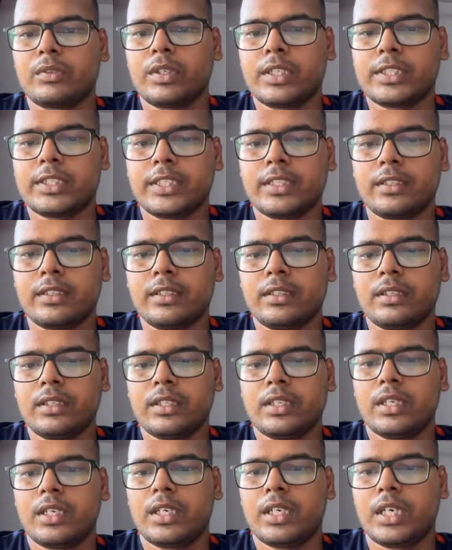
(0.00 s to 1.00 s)
cell,
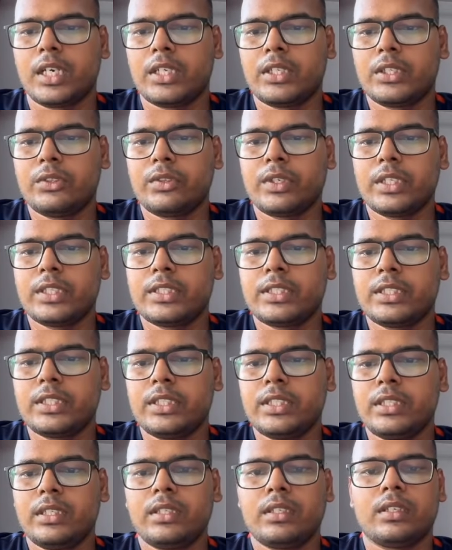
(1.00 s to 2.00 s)
and you can
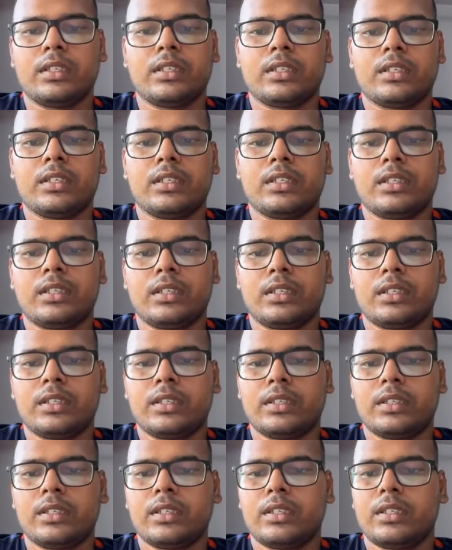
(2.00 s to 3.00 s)
see the
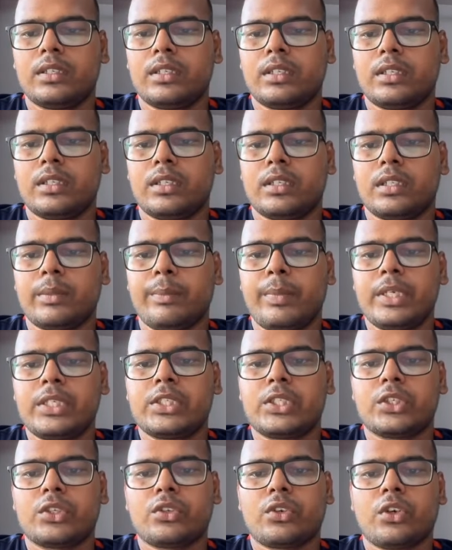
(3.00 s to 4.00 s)

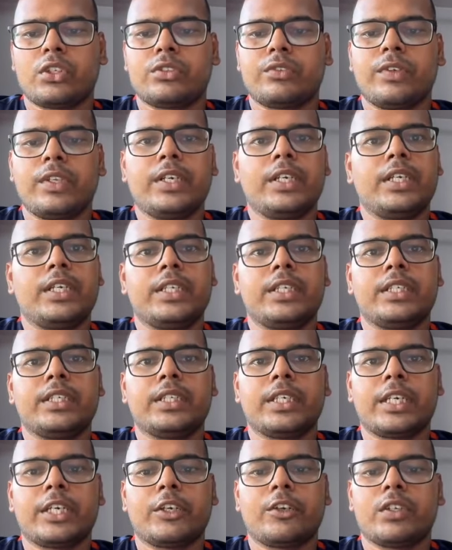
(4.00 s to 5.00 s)
best cross validated
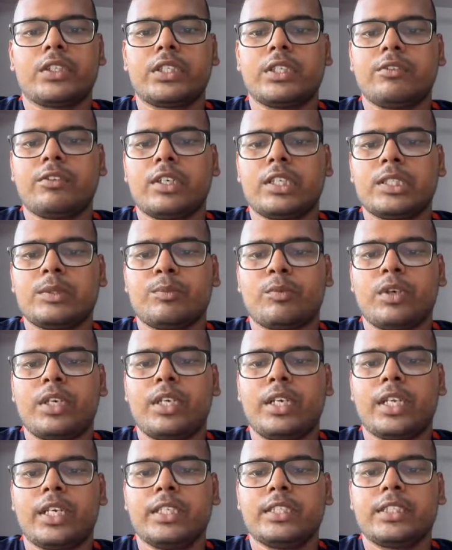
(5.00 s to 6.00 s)
accuracy was
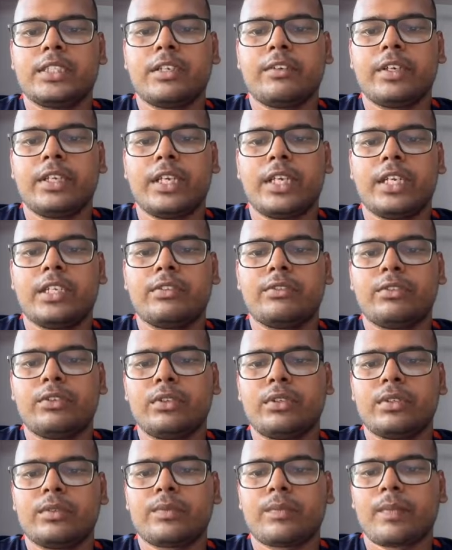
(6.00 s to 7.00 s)

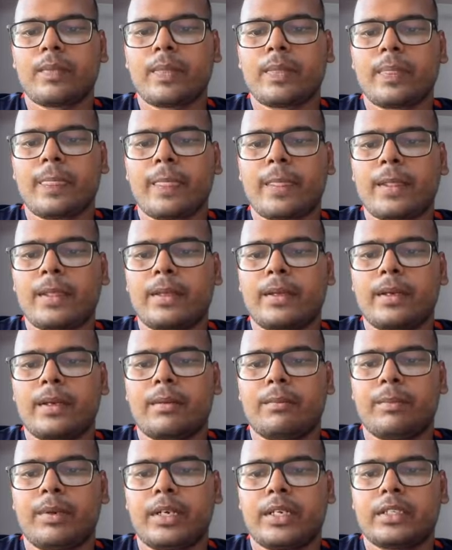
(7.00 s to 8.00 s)
0.9784,
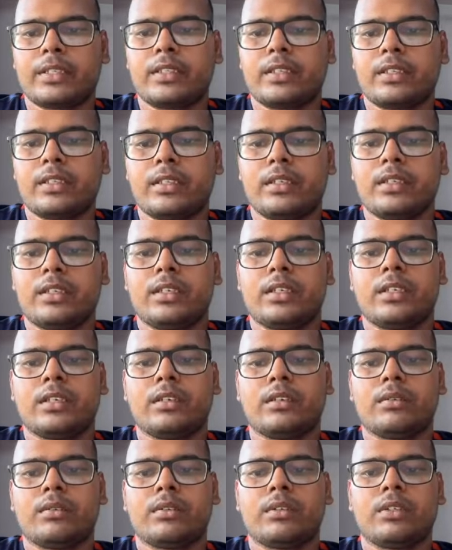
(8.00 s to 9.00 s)
but the
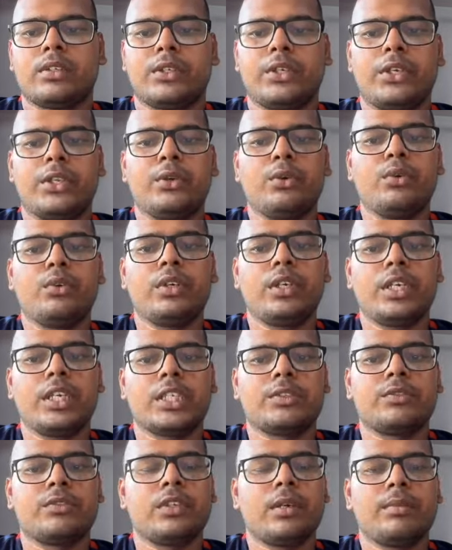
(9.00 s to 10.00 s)
tuned
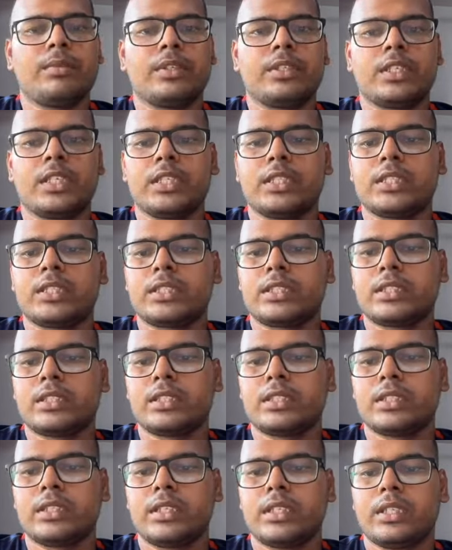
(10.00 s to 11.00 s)
SVM results
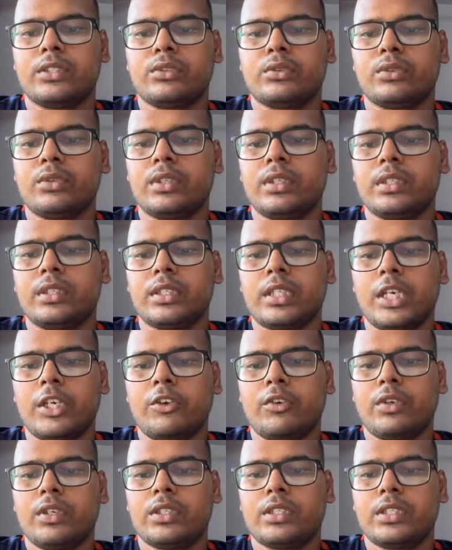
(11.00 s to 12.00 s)
is showing the
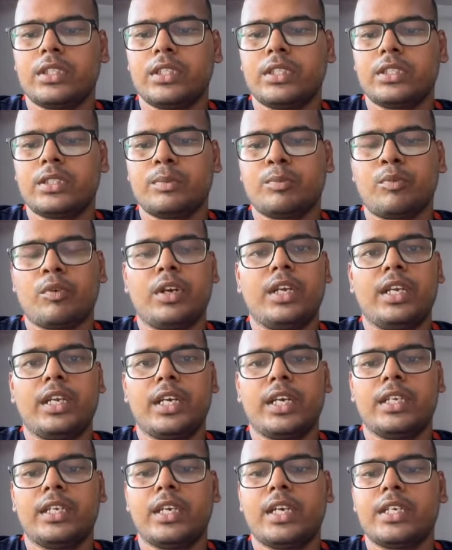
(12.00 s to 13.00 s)
accuracy is
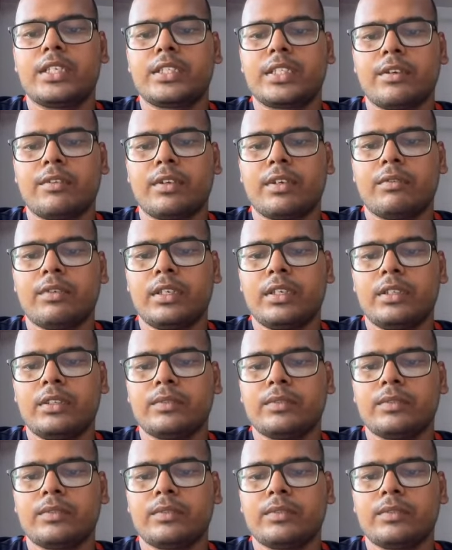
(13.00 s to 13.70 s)
0.9871,